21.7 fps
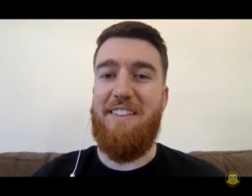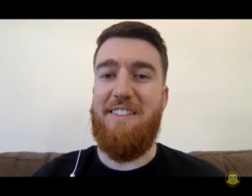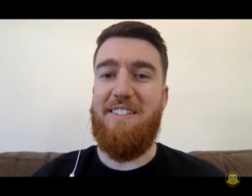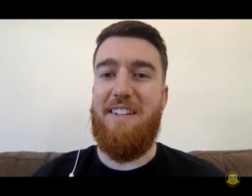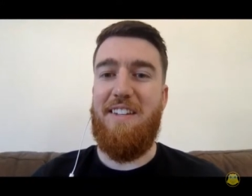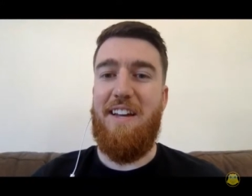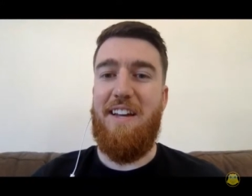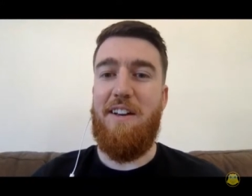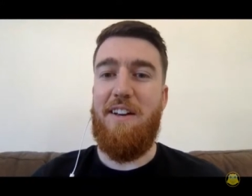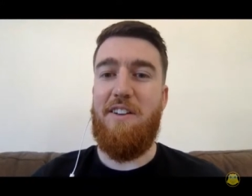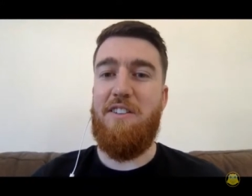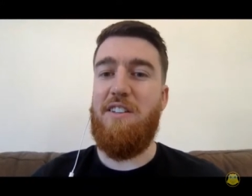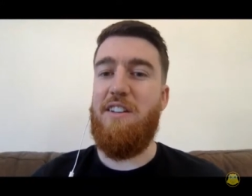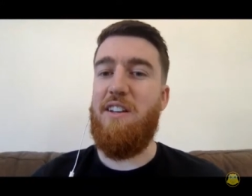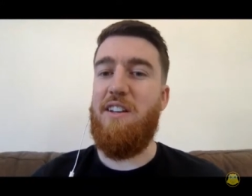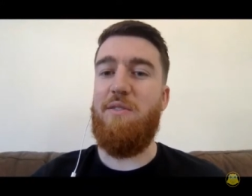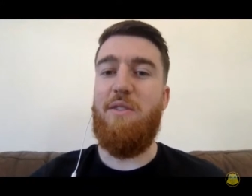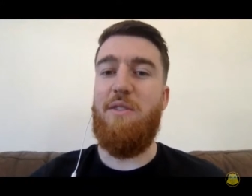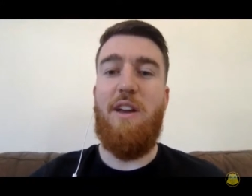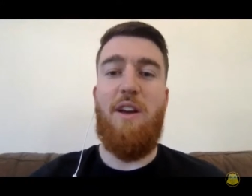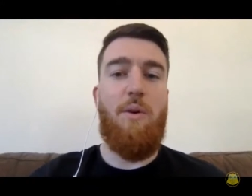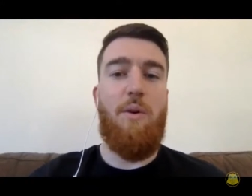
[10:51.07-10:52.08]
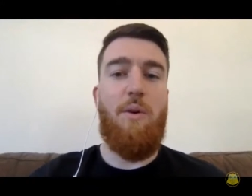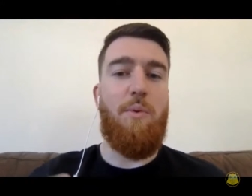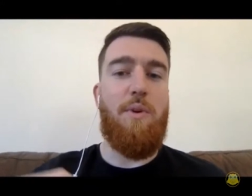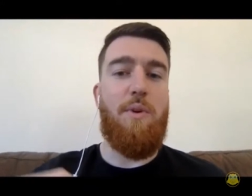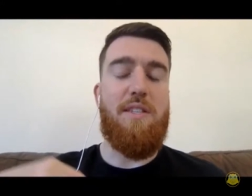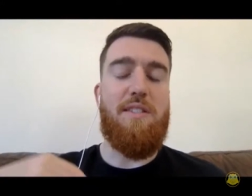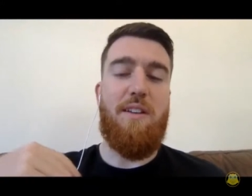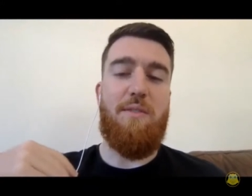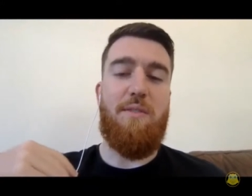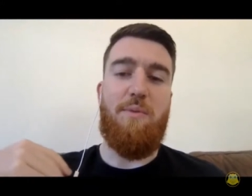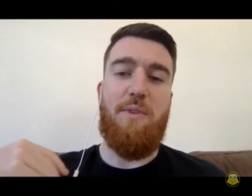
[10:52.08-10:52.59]
this in action and
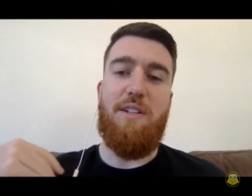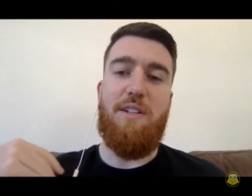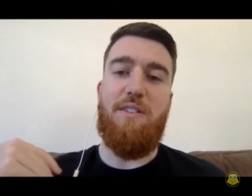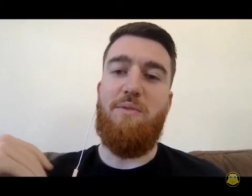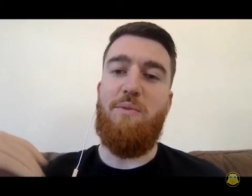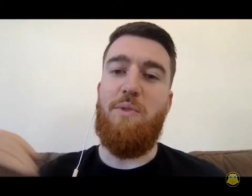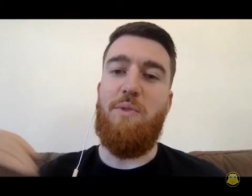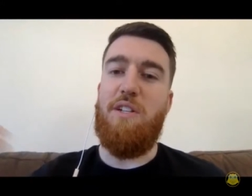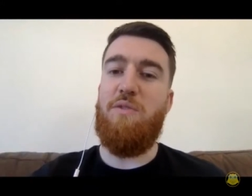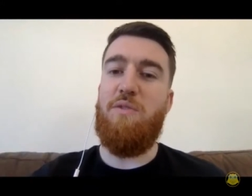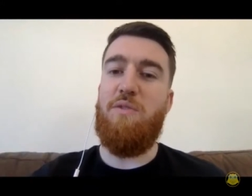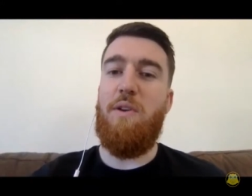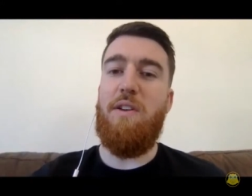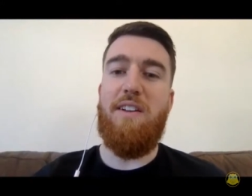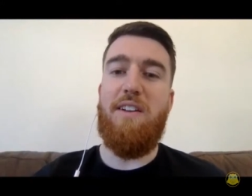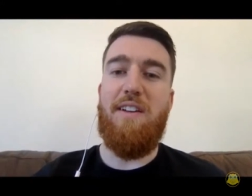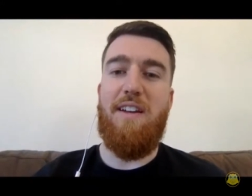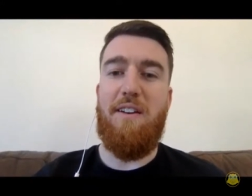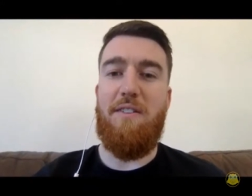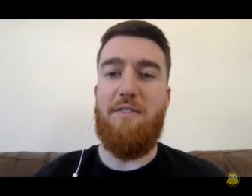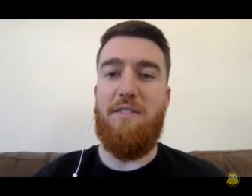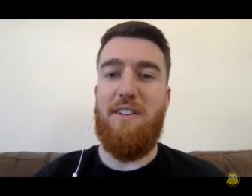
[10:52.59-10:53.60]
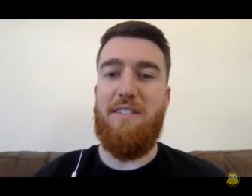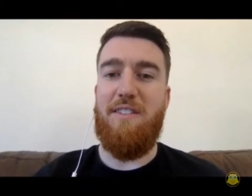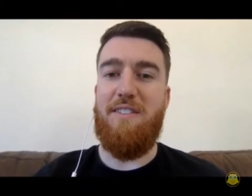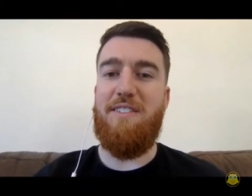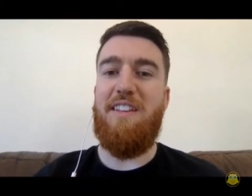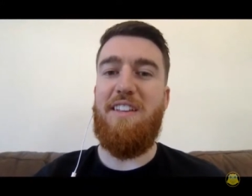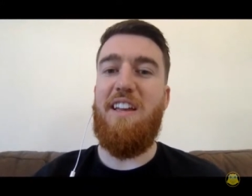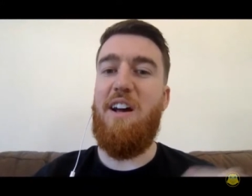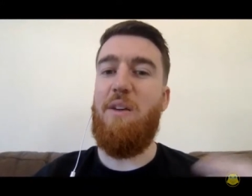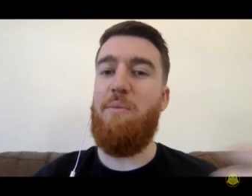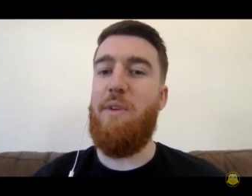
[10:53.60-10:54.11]
we said we we tweet it out and
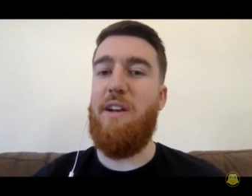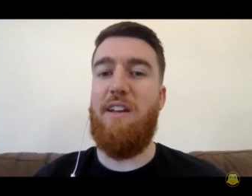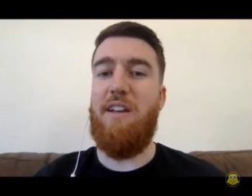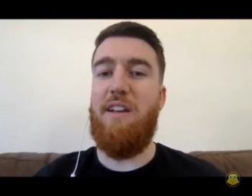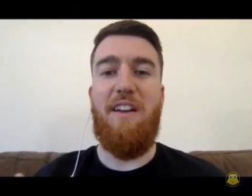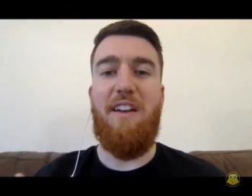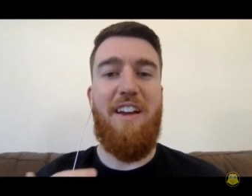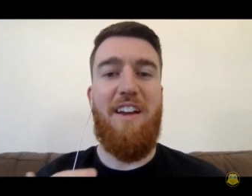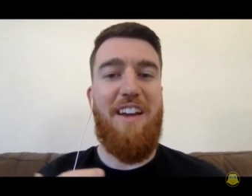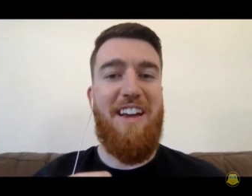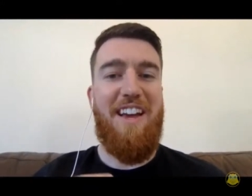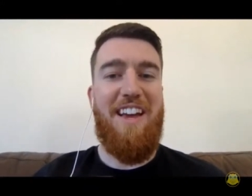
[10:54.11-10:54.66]
see how many